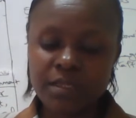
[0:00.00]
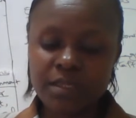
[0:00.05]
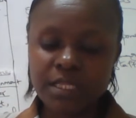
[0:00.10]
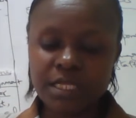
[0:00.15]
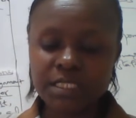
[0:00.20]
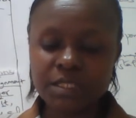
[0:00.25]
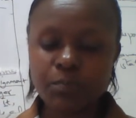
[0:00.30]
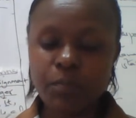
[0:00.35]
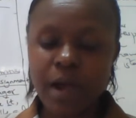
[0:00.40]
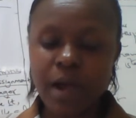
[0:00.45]

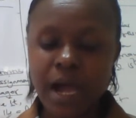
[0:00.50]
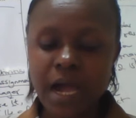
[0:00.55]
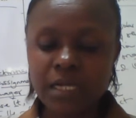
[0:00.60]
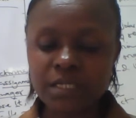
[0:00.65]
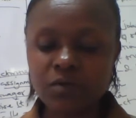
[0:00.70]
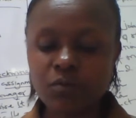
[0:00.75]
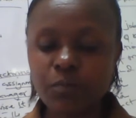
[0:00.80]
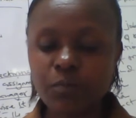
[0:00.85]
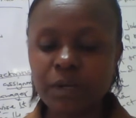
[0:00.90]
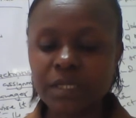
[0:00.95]
the
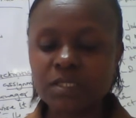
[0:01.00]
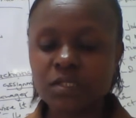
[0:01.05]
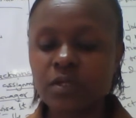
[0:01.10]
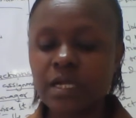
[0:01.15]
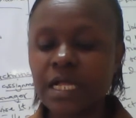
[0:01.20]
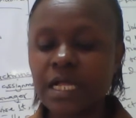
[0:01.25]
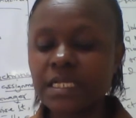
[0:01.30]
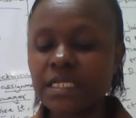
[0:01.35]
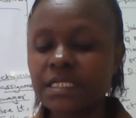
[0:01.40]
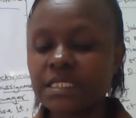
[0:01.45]
spans of
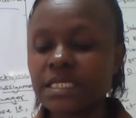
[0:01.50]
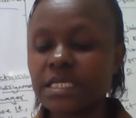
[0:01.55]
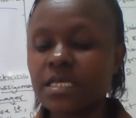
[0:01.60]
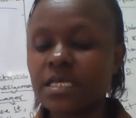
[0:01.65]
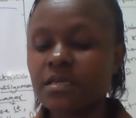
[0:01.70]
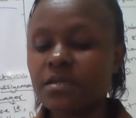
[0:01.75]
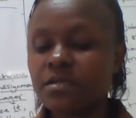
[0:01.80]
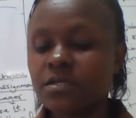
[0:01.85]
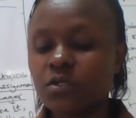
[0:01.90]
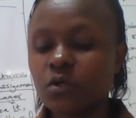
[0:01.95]

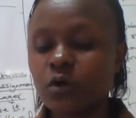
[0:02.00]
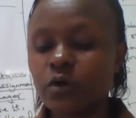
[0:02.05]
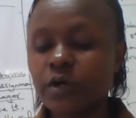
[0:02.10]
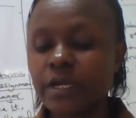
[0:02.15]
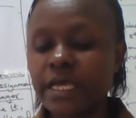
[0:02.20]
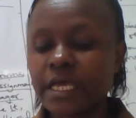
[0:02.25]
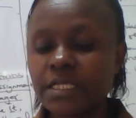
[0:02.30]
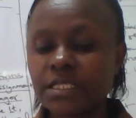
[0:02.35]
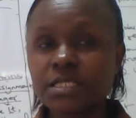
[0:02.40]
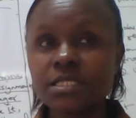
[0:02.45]
personality,
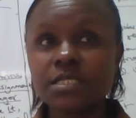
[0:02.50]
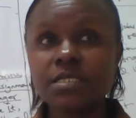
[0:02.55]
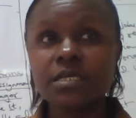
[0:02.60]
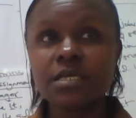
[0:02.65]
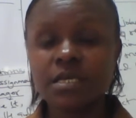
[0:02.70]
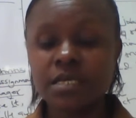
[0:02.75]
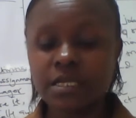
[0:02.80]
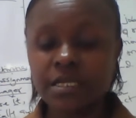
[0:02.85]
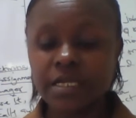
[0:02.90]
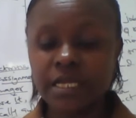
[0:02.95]
knowledge,
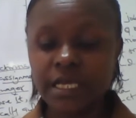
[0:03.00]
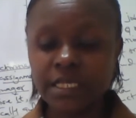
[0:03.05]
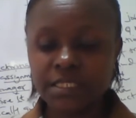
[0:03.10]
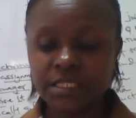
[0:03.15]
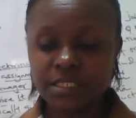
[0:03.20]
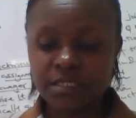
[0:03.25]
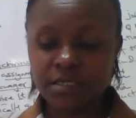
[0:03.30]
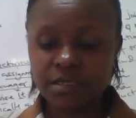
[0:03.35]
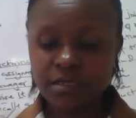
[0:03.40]
image,